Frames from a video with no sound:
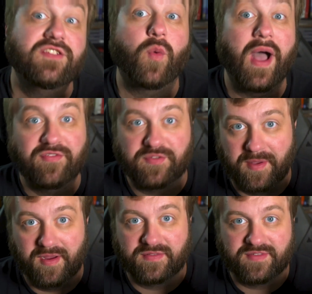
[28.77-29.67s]
wife's
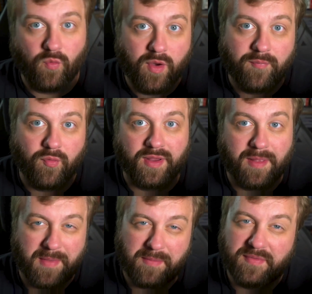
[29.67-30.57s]
parents at one point, and
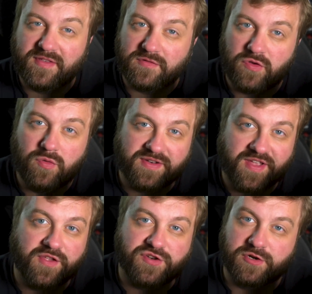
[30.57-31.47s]
maybe still do, attend
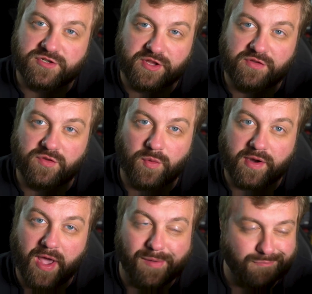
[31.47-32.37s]
the church I used to work
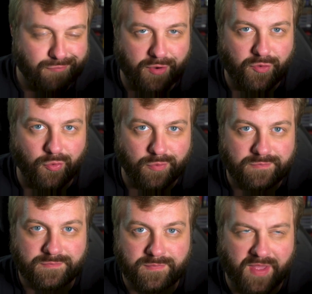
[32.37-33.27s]
at. Pretty cool.
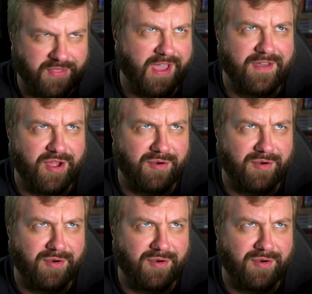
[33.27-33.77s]
I think I have that